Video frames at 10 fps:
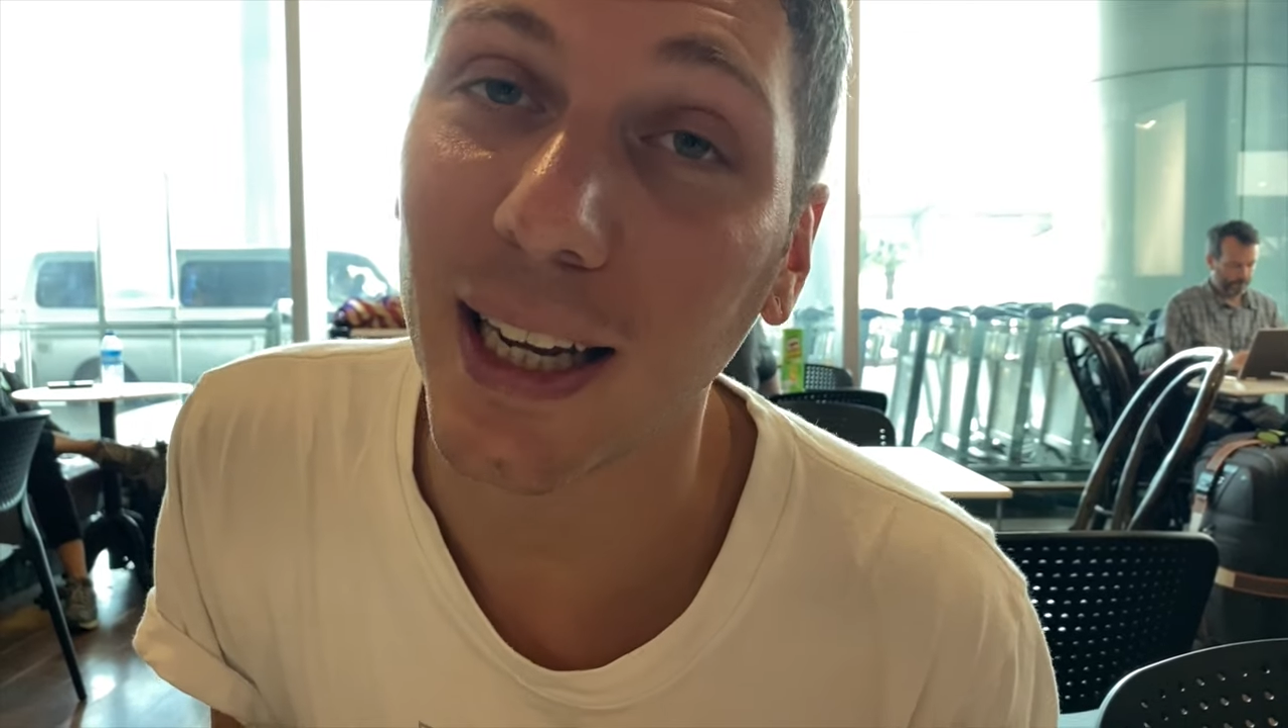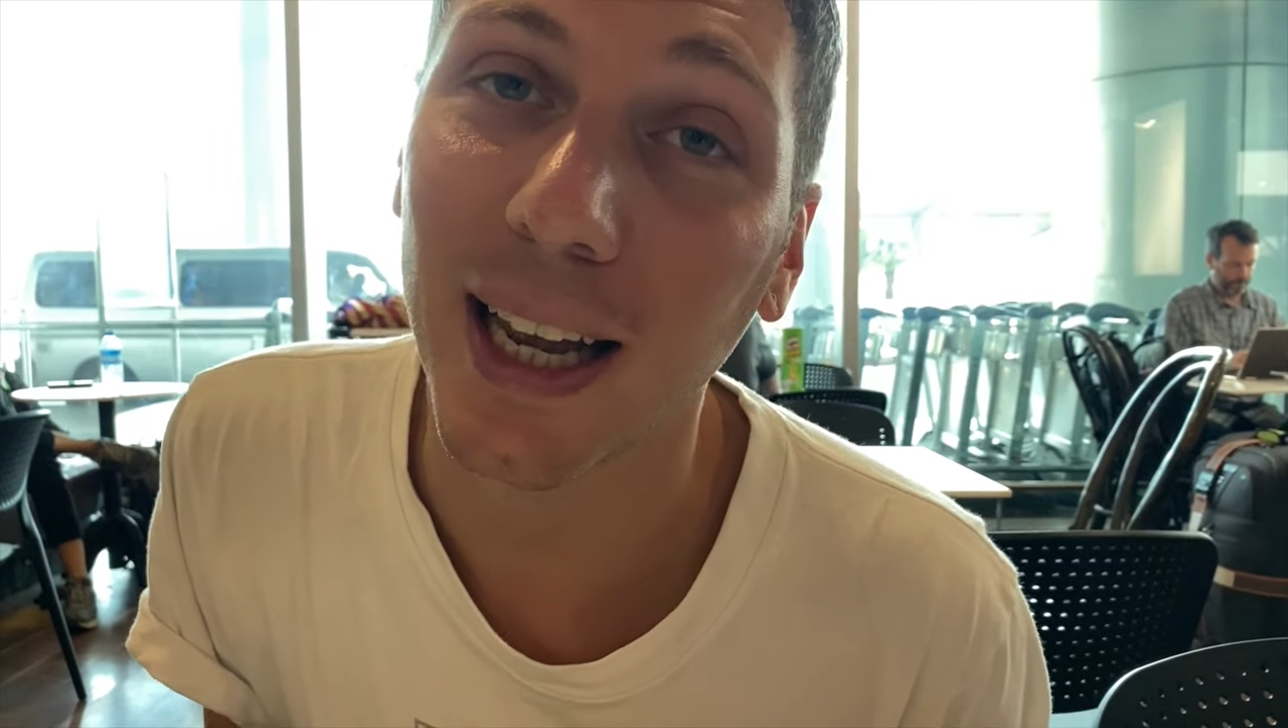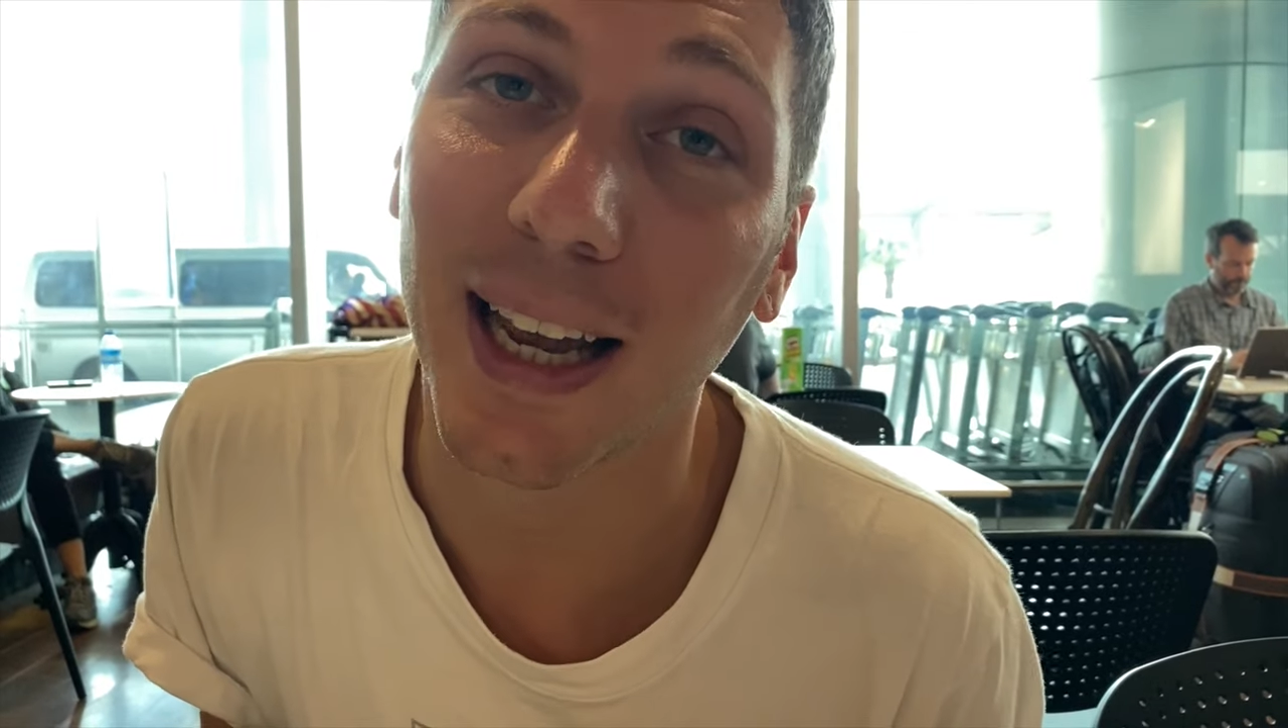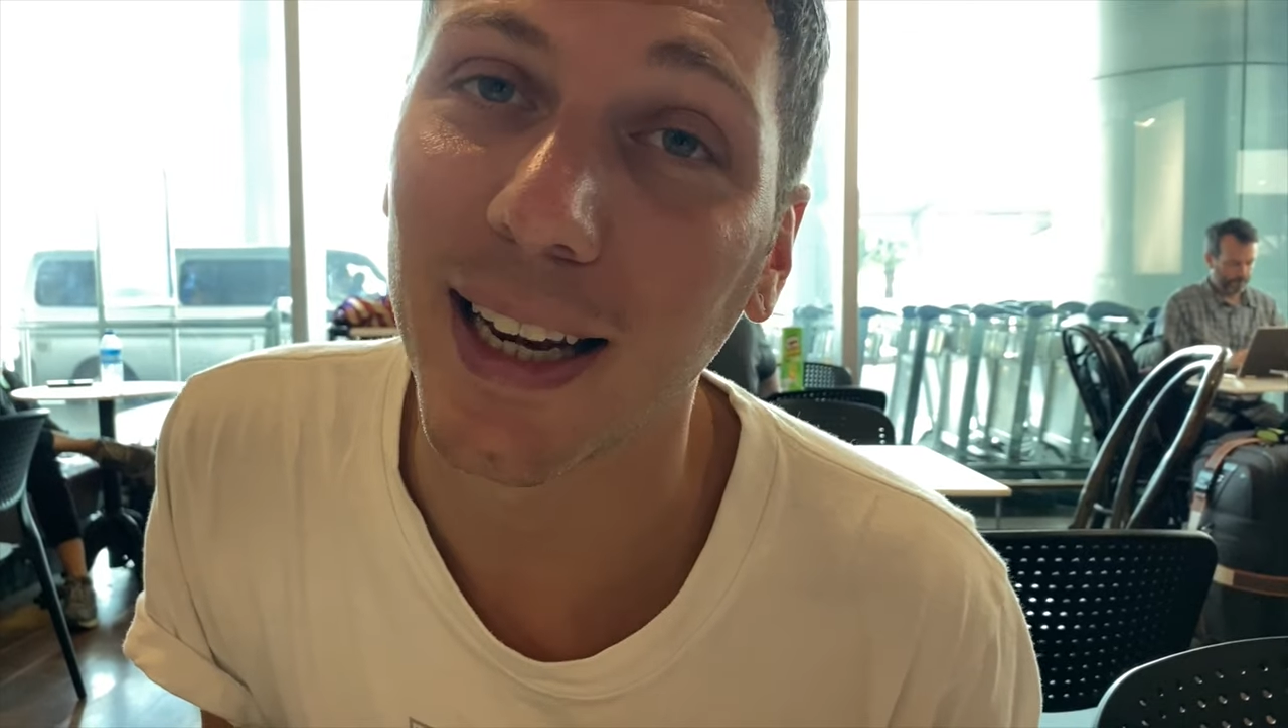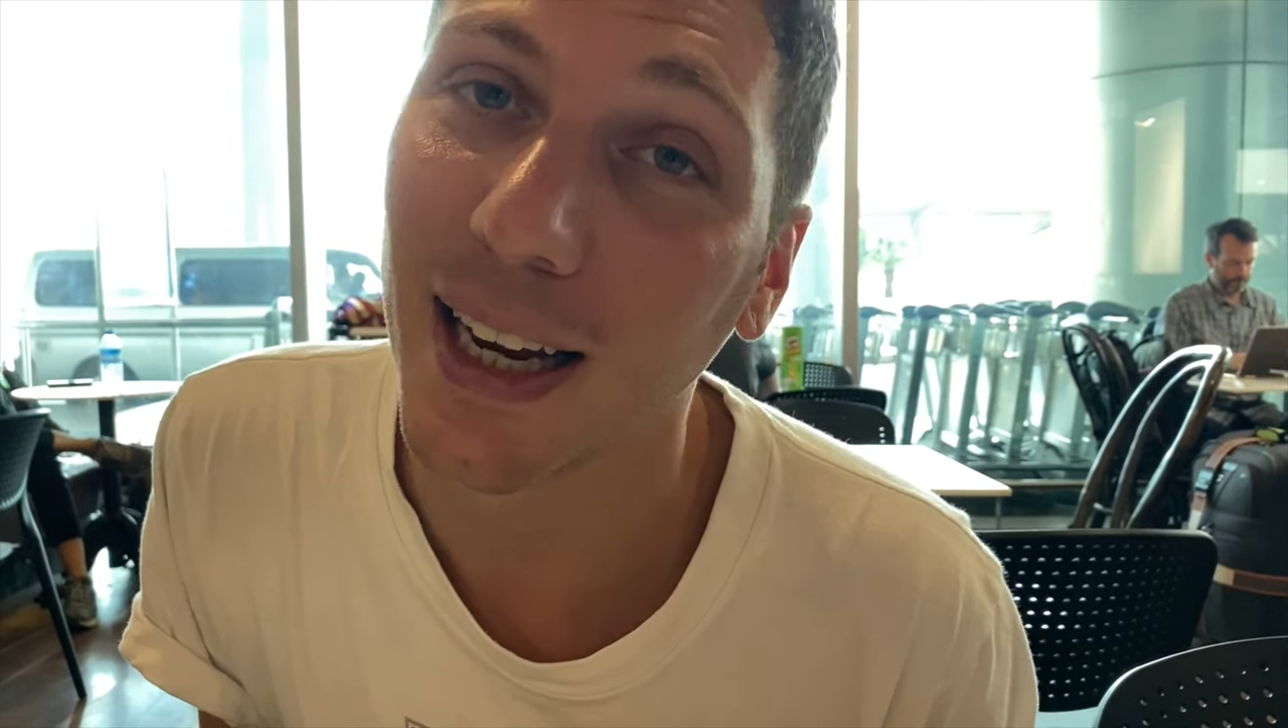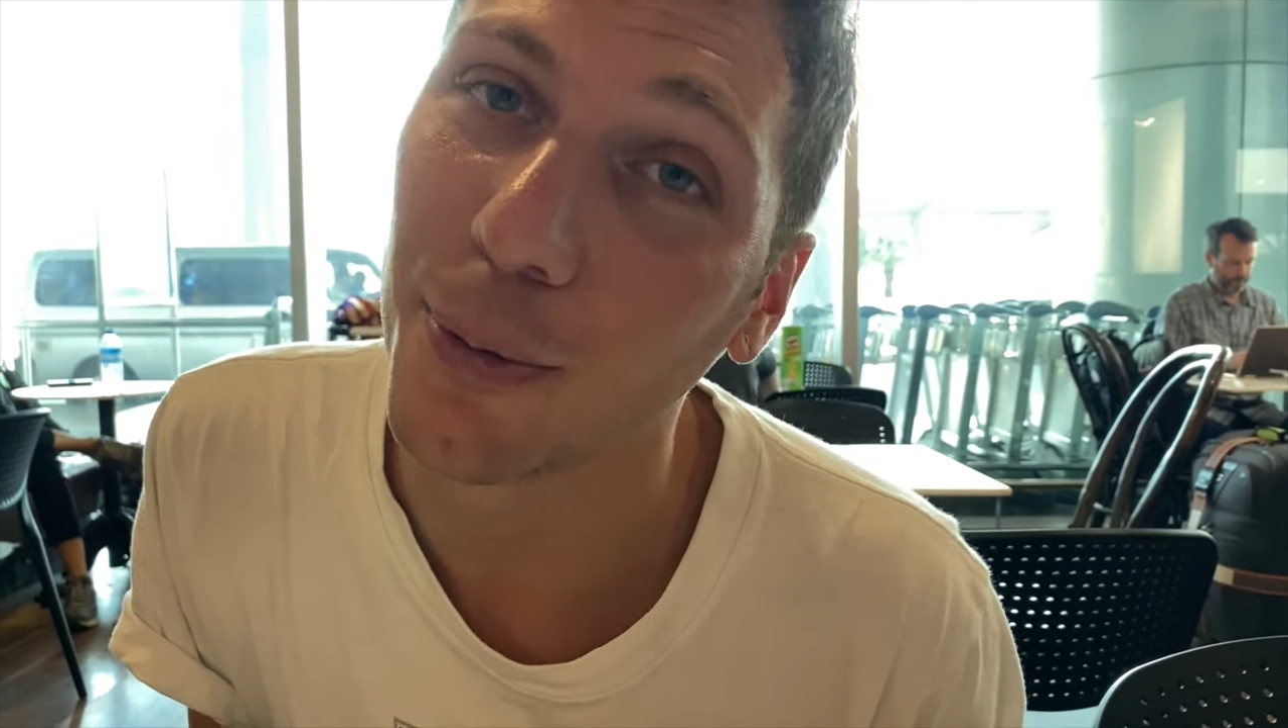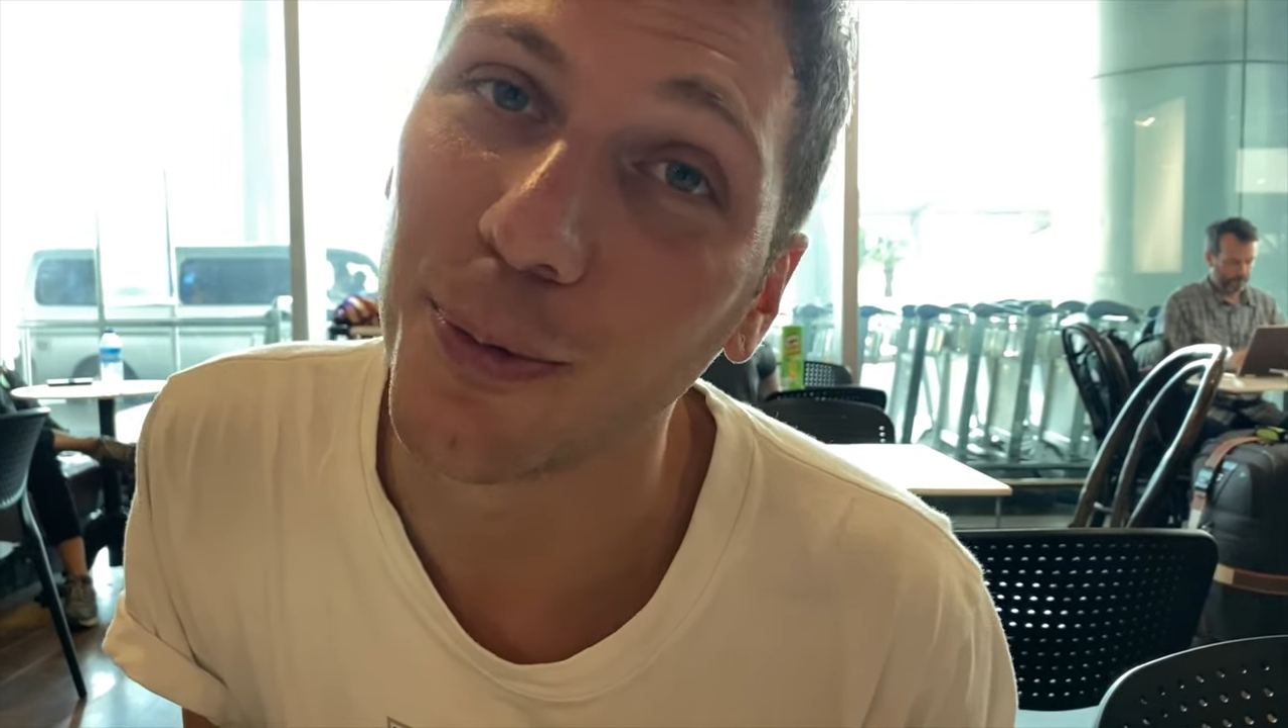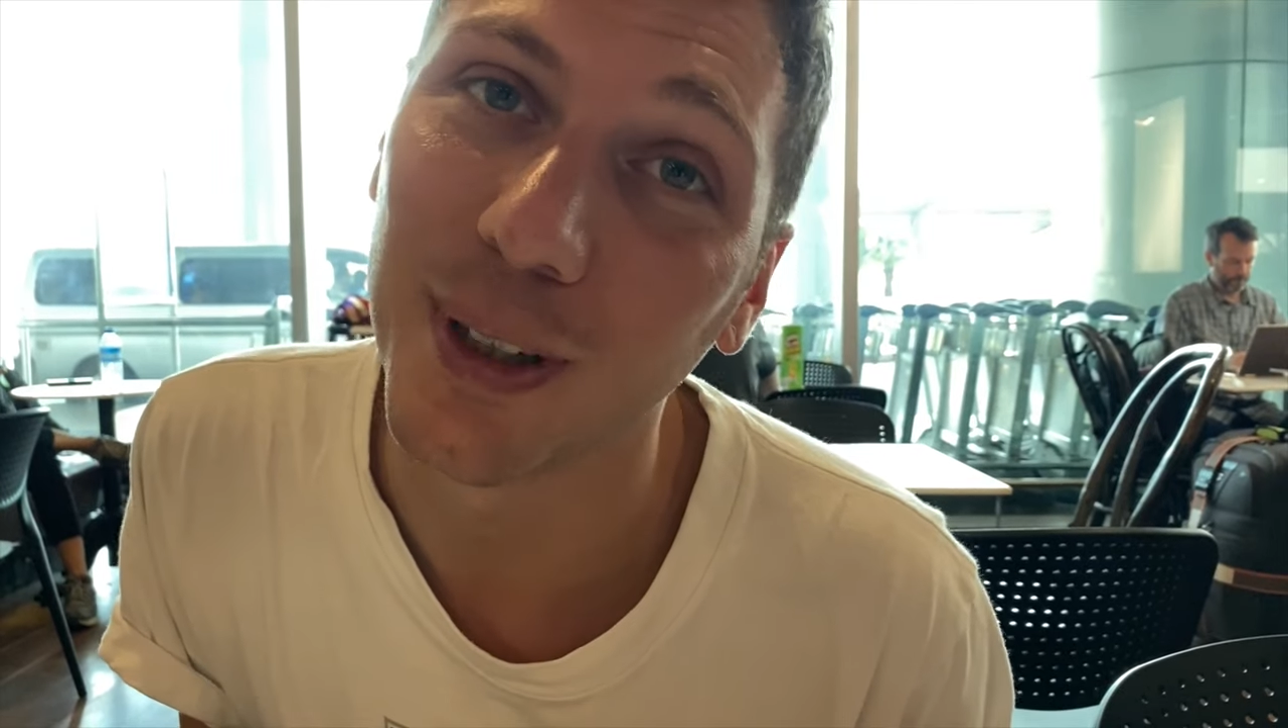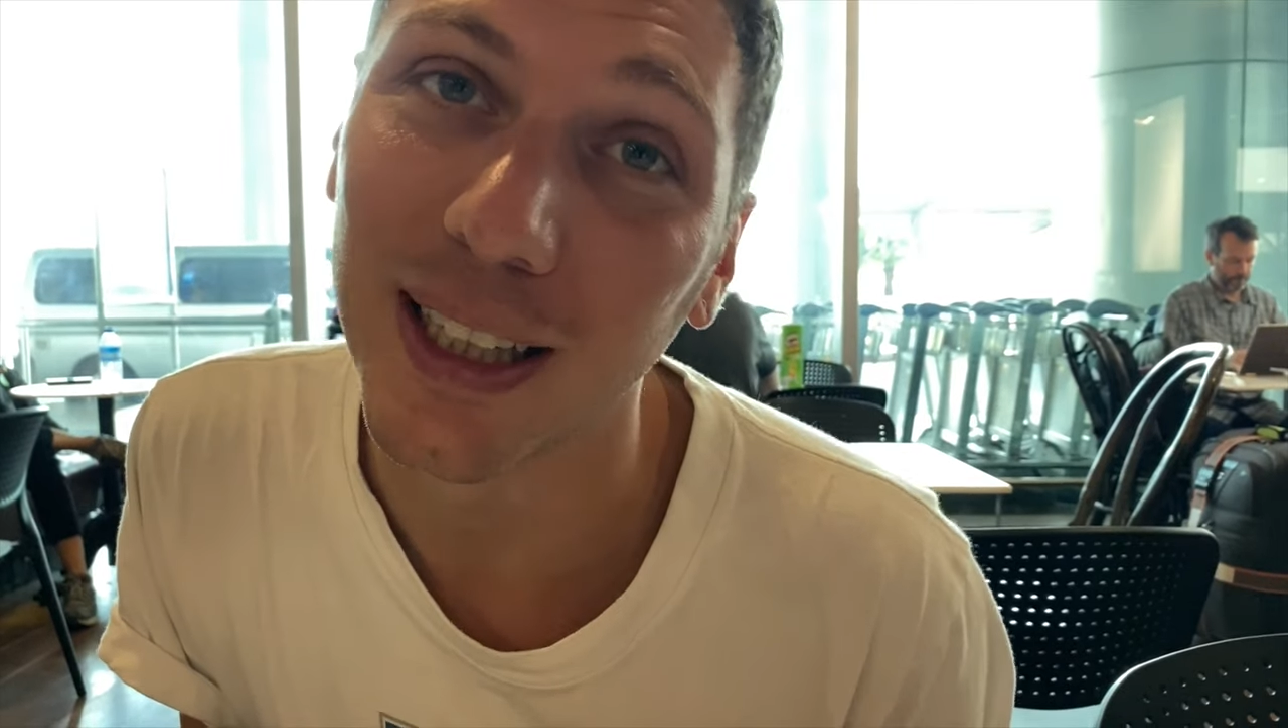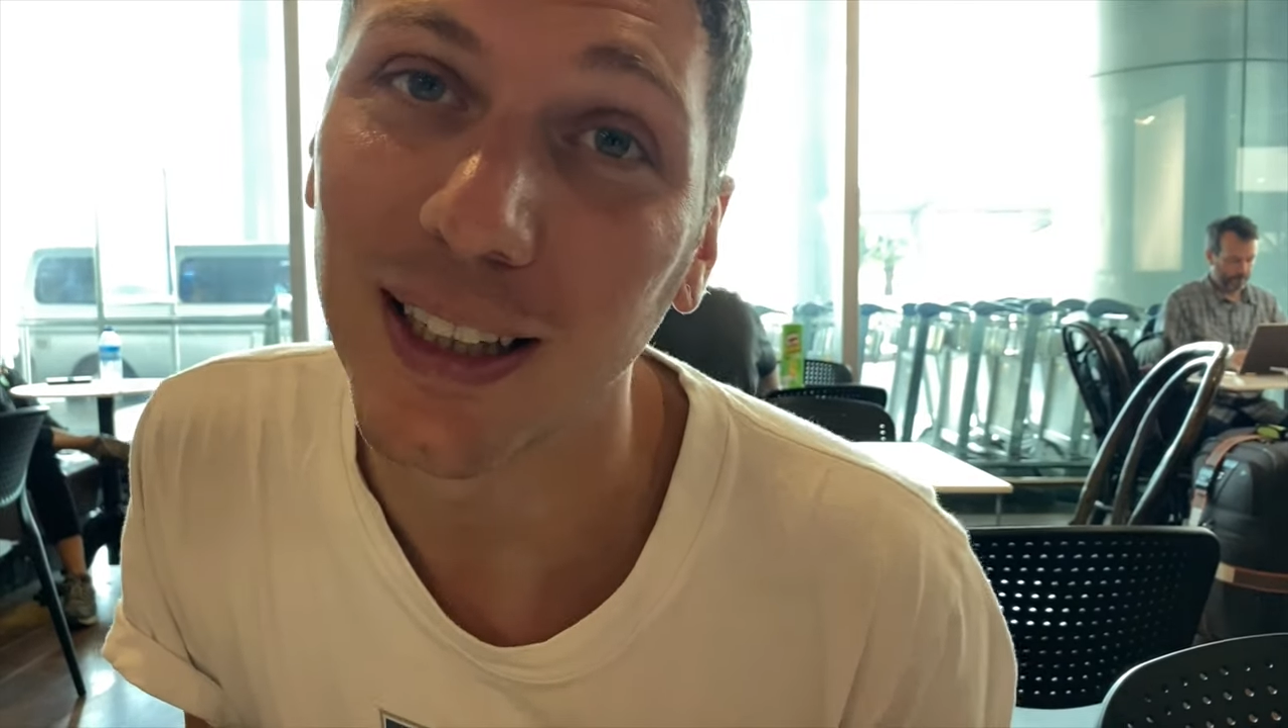and then
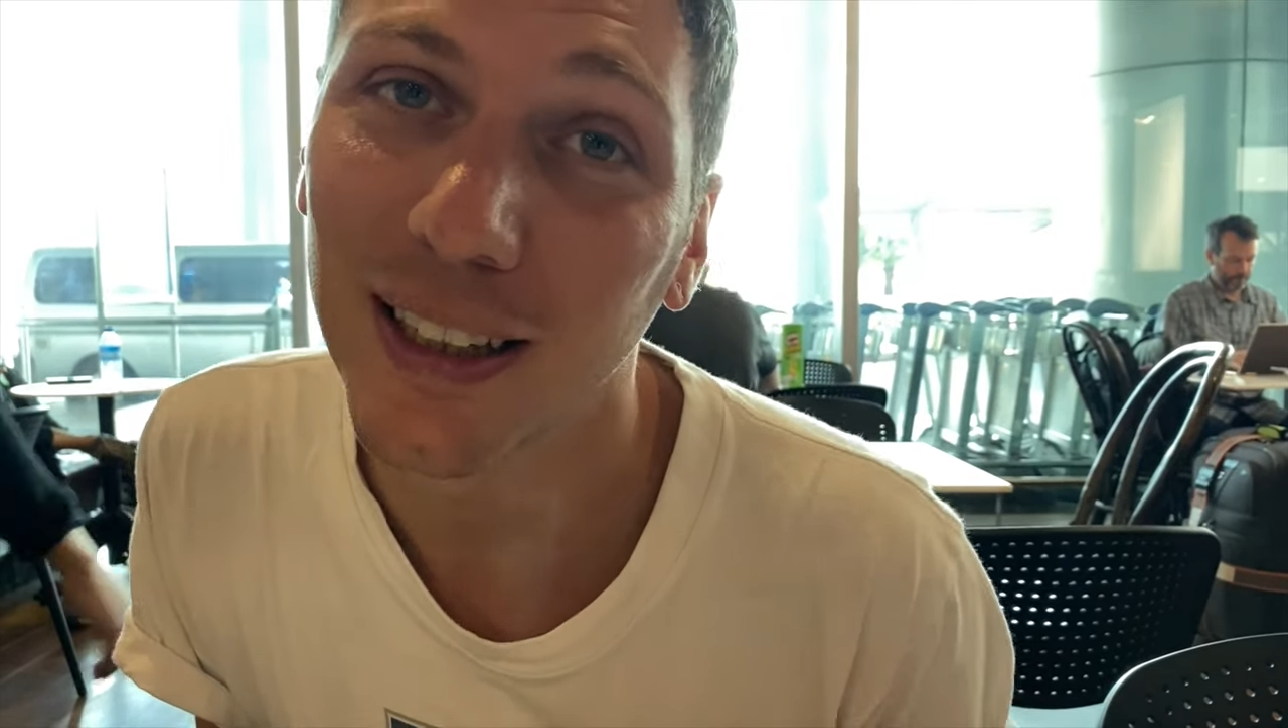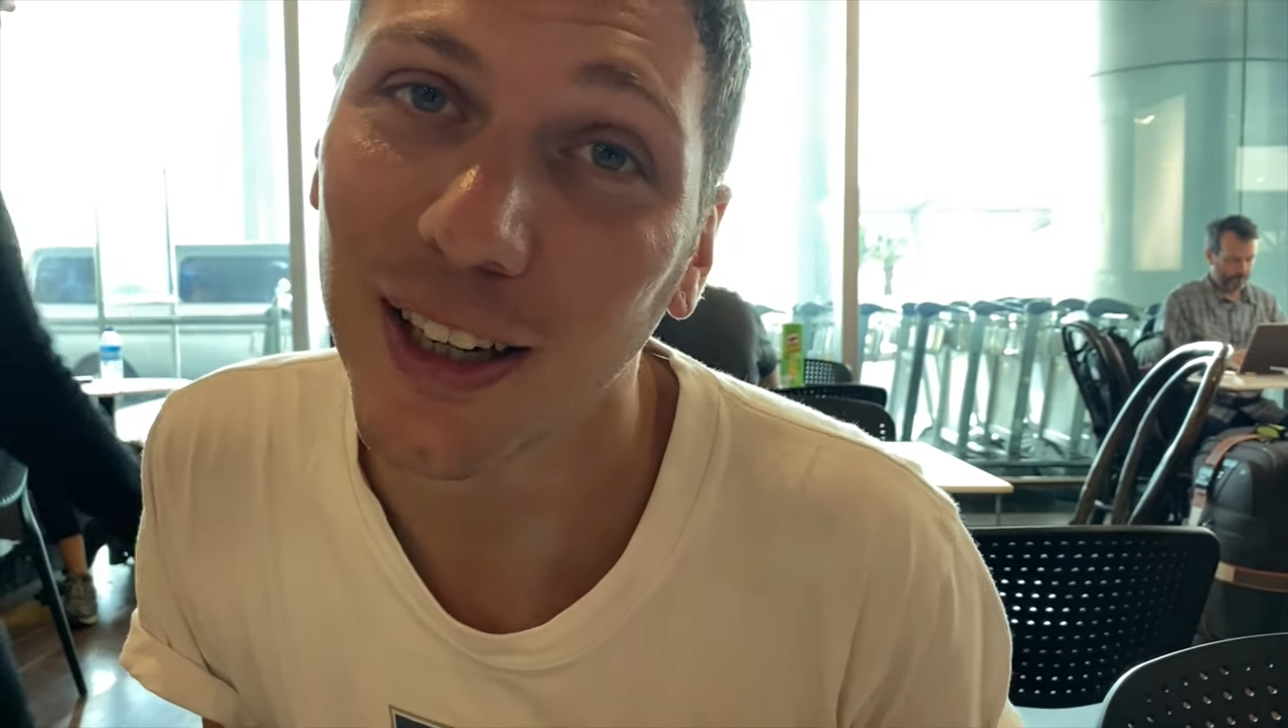we'll